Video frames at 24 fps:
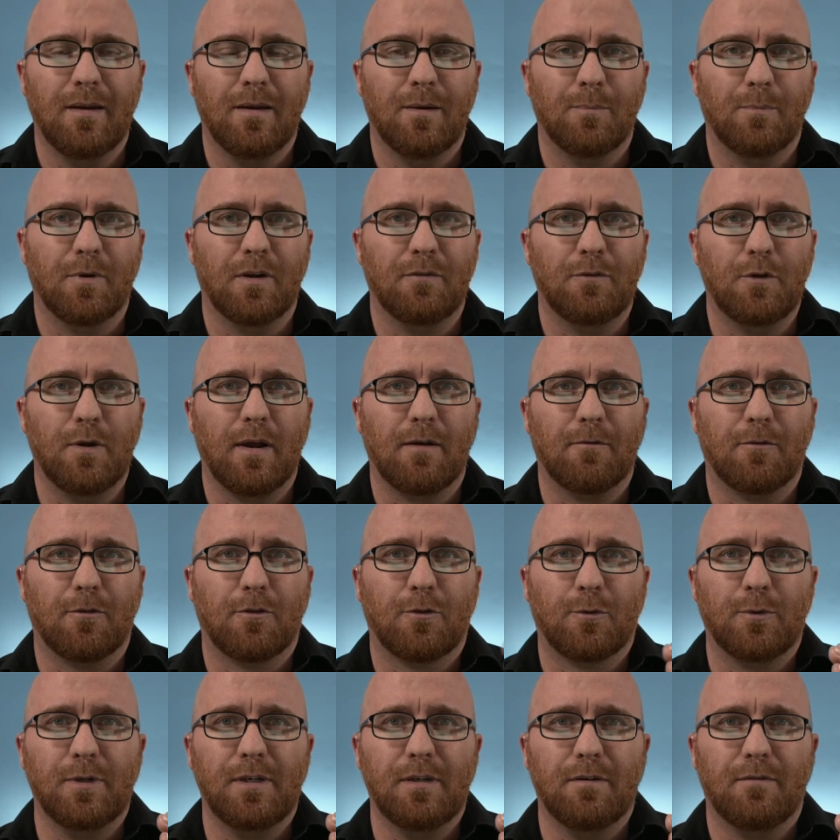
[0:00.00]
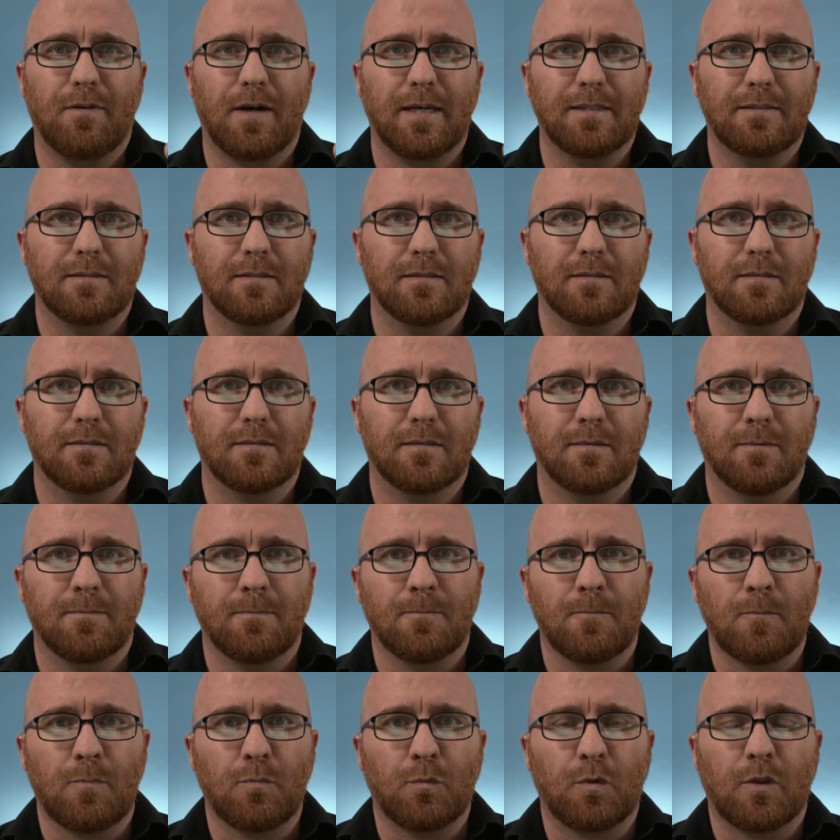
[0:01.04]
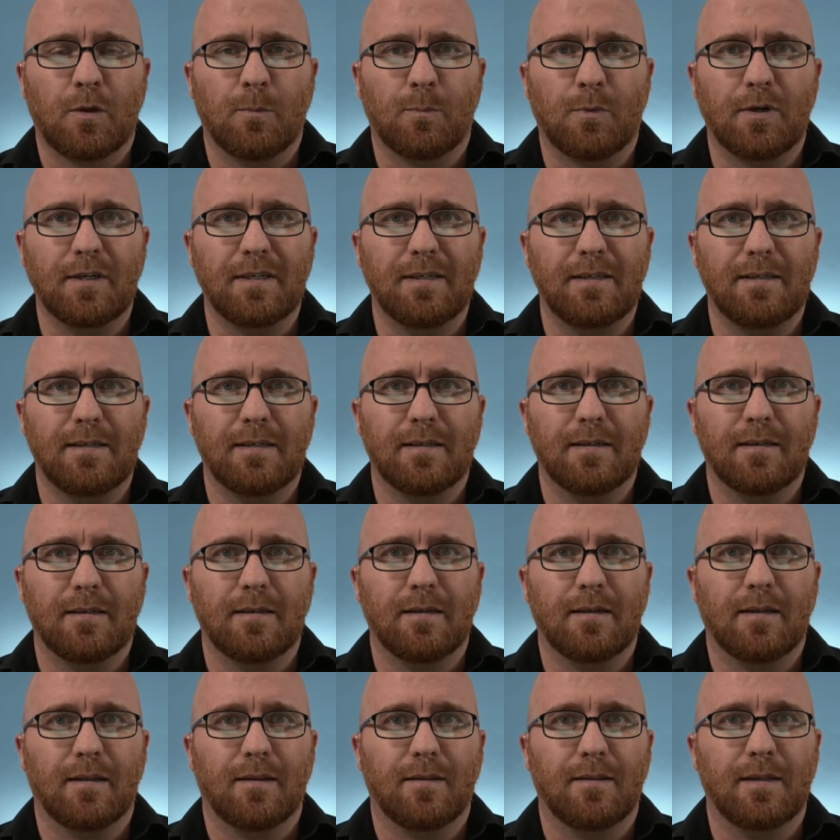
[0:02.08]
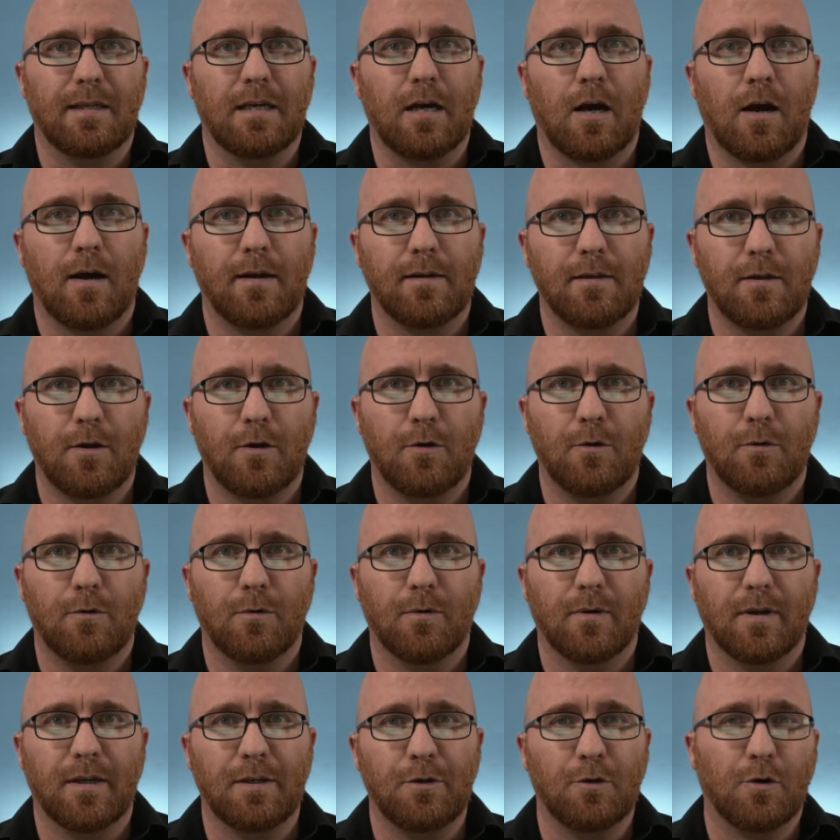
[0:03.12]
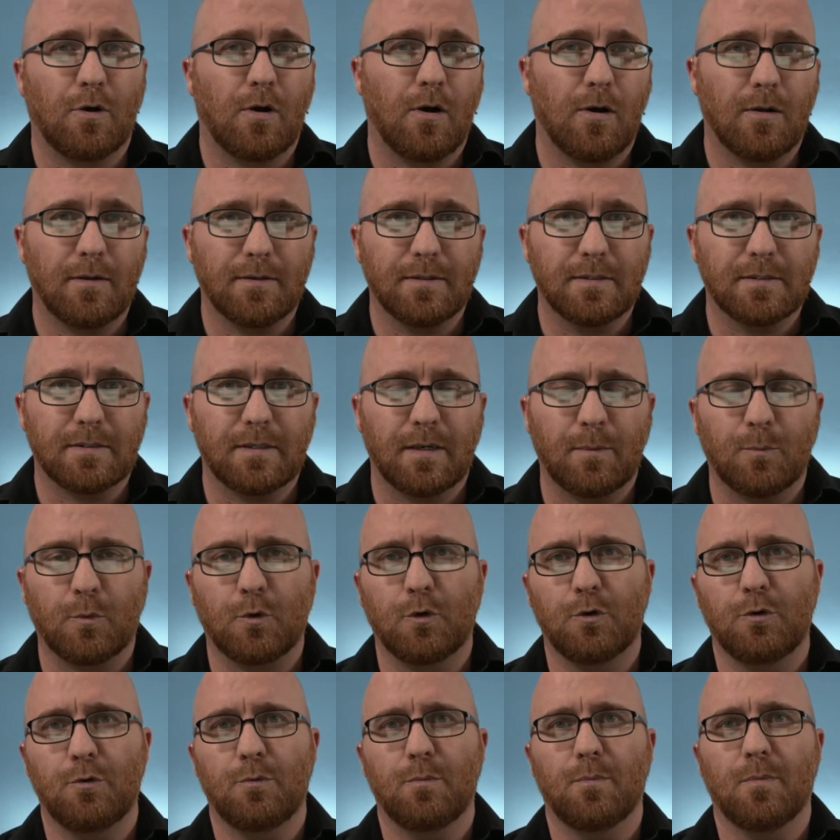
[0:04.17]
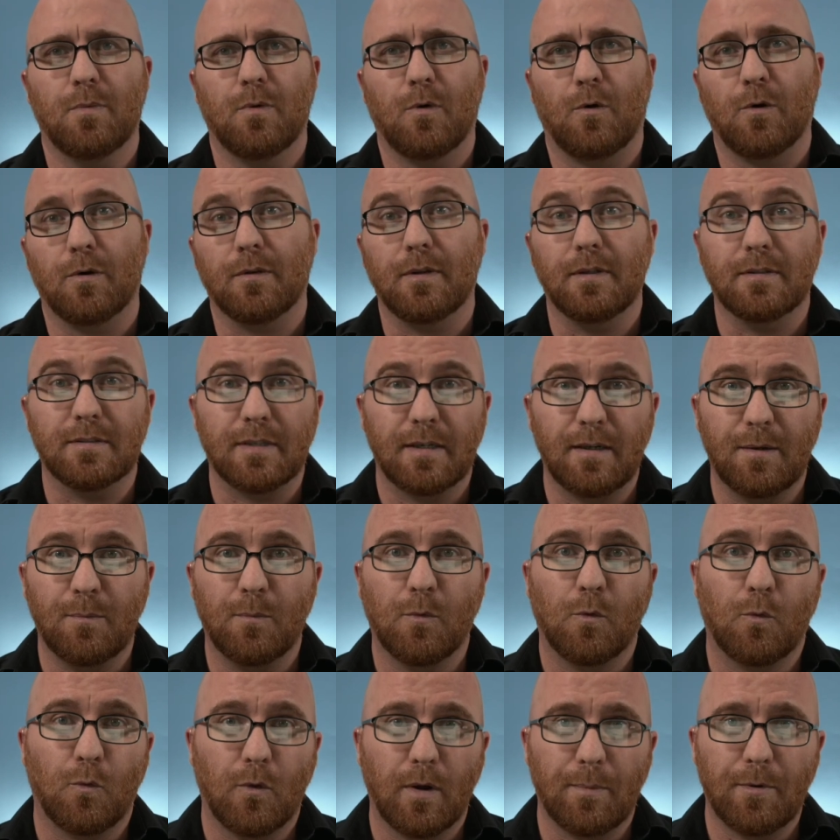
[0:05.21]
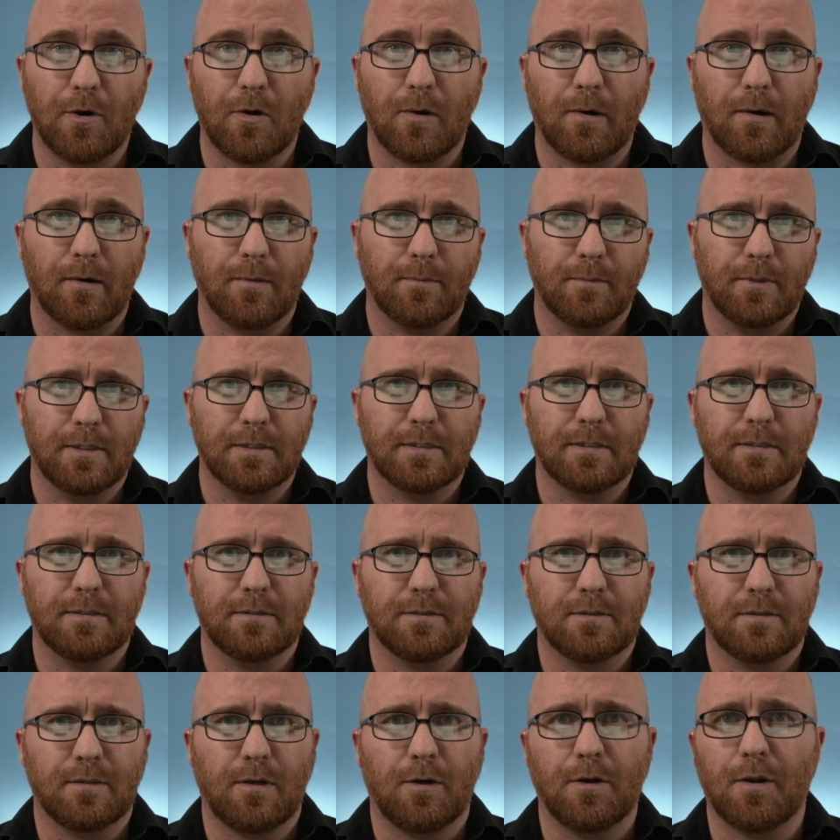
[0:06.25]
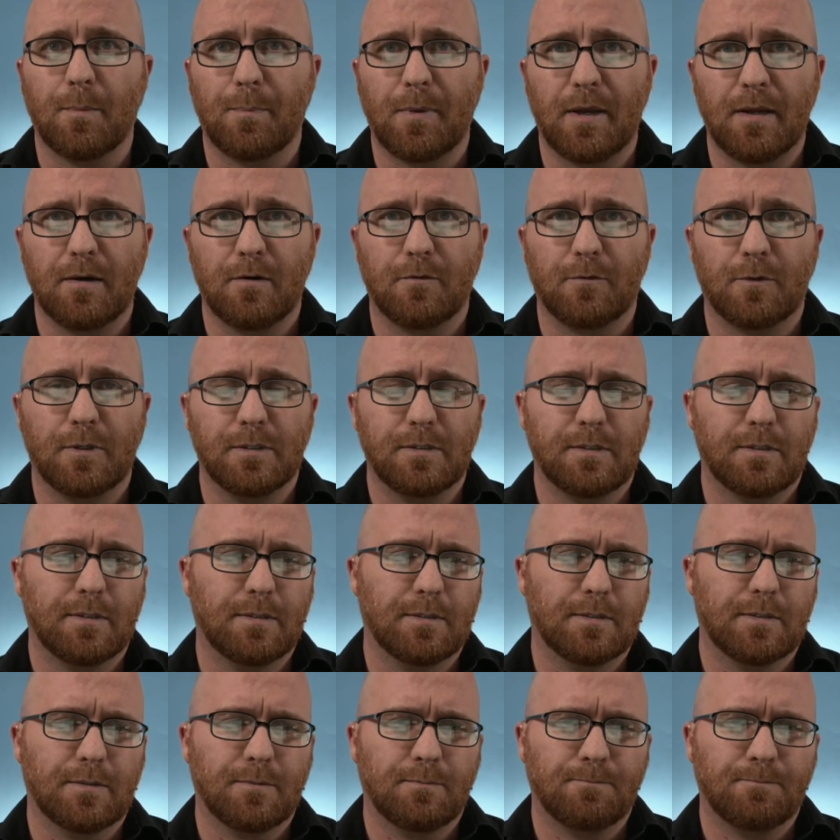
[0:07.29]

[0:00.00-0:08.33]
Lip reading: But if you have 3 devices bringing in the audio and you're all in the same room or the same webinar instance on a panel, for instance,